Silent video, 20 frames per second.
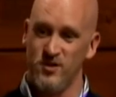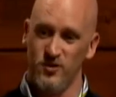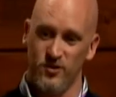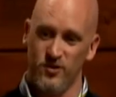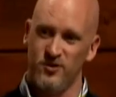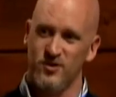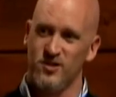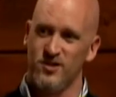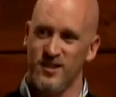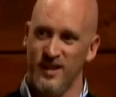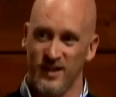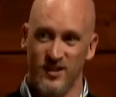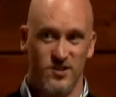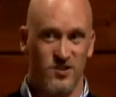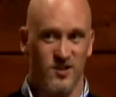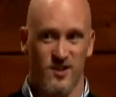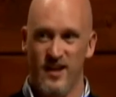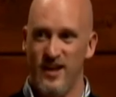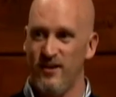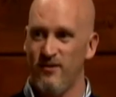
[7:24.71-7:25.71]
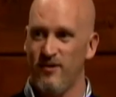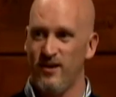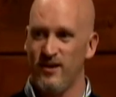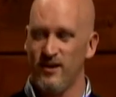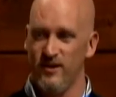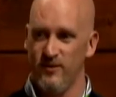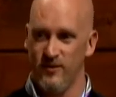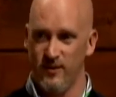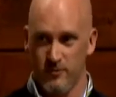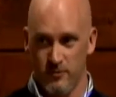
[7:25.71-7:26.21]
They could just land right
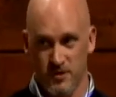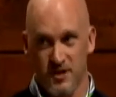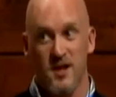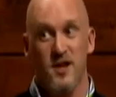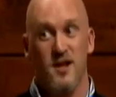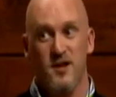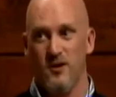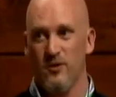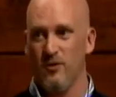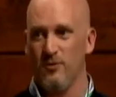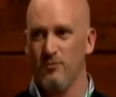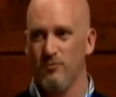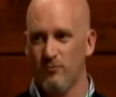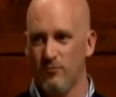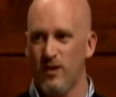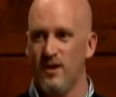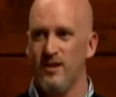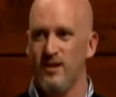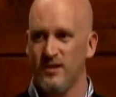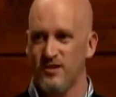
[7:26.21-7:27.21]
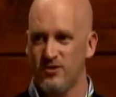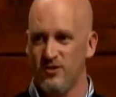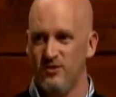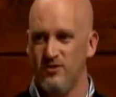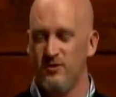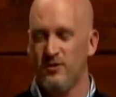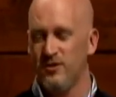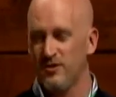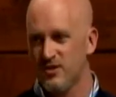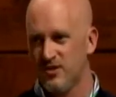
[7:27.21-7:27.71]
there, and there was a hangar right next to it,
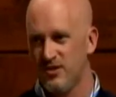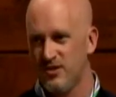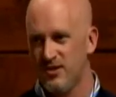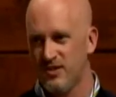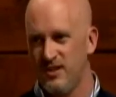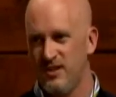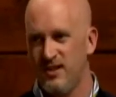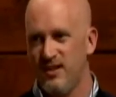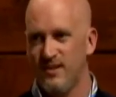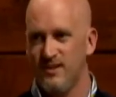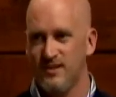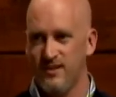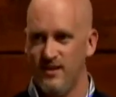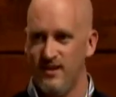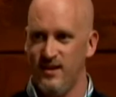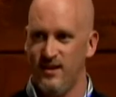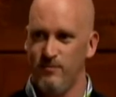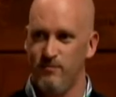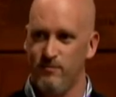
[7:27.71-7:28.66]
and you can still see that today.